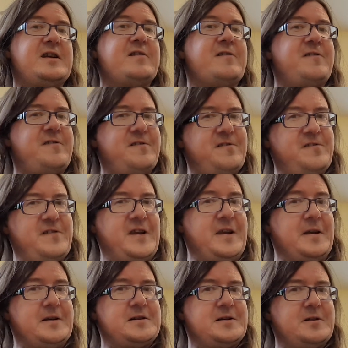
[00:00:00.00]
didn't
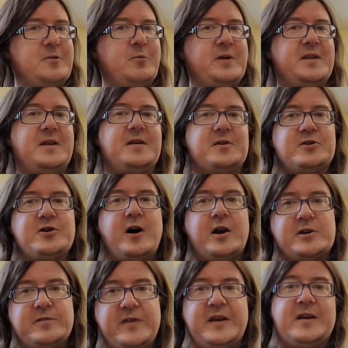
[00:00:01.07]
fit within the
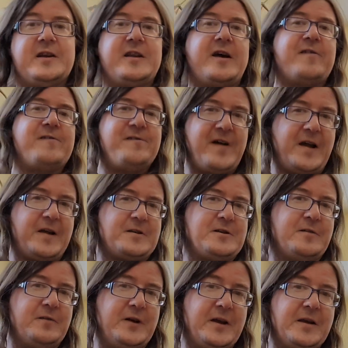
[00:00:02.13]
Church of England, they
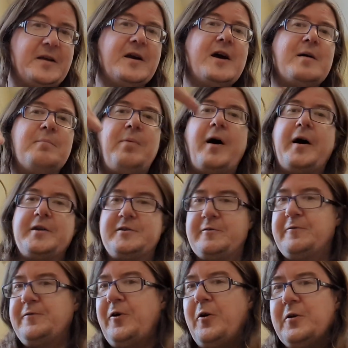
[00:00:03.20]
effectively, by
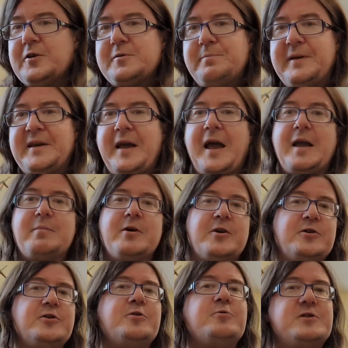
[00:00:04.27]
default, became a
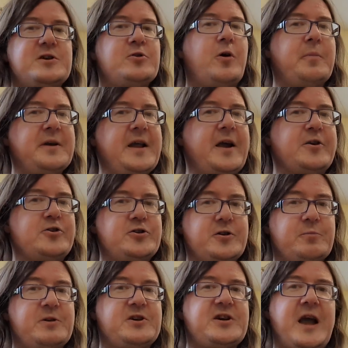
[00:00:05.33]
new
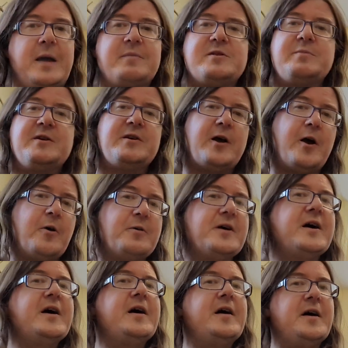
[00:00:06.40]
denomination, which came to be
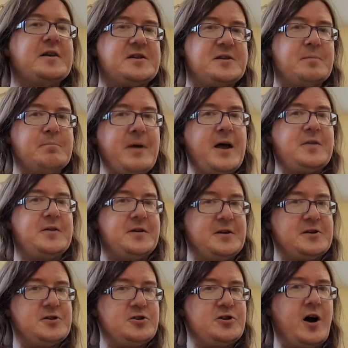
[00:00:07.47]
known as the
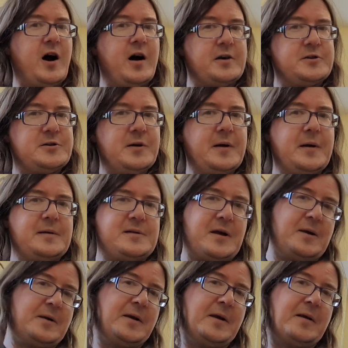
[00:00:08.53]
Methodist Church,
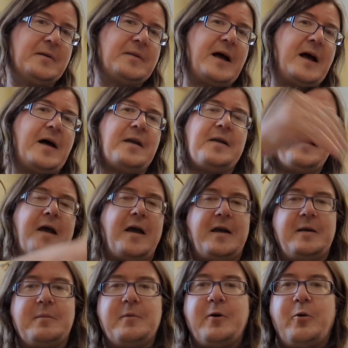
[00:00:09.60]
taking that
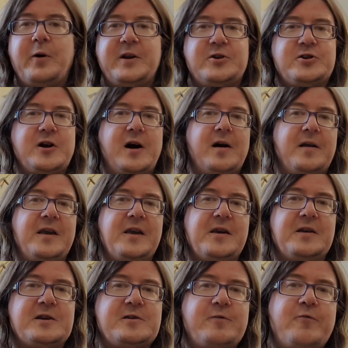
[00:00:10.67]
name which he
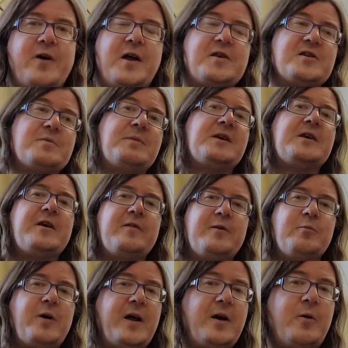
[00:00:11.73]
and his friends had been
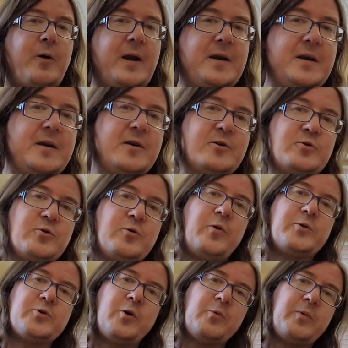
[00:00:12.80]
given when
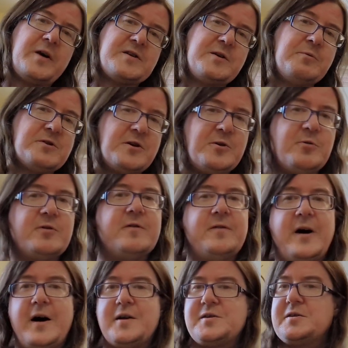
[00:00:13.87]
John Wesley was at
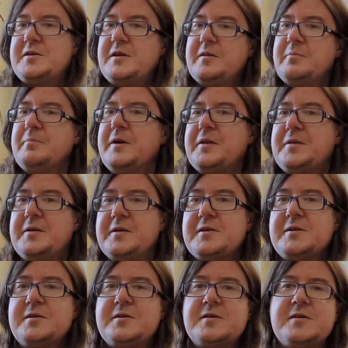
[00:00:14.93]
university, the
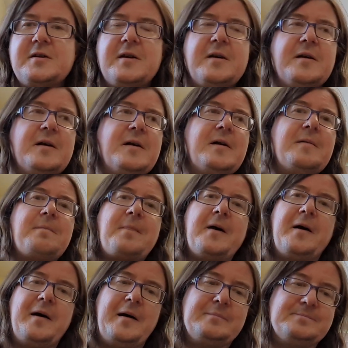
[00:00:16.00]
Methodists.
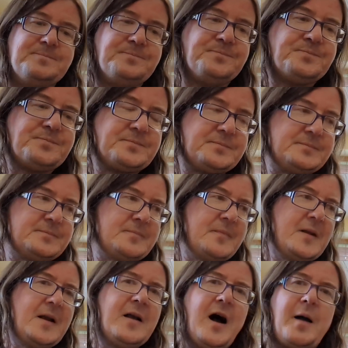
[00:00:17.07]

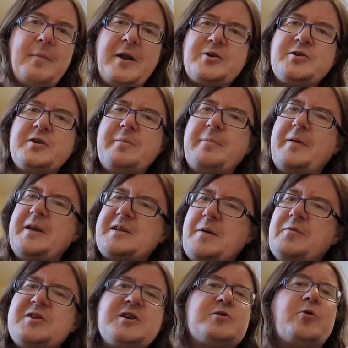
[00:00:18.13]
I mentioned his
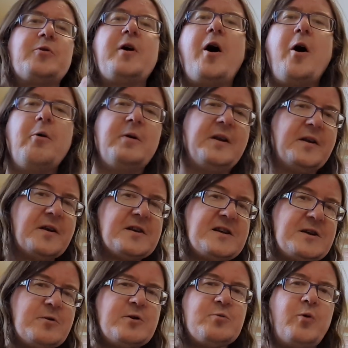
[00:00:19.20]
emphasis on holiness.
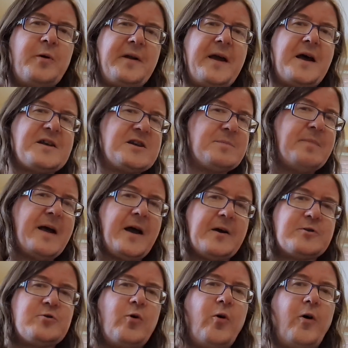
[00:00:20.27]
This was one
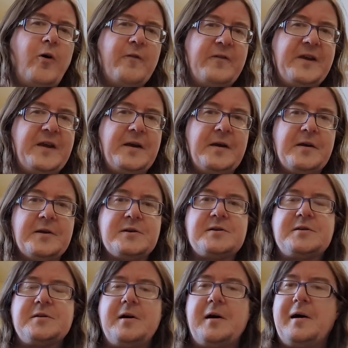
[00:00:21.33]
aspect of
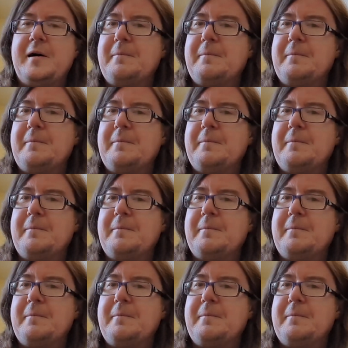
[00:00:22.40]
his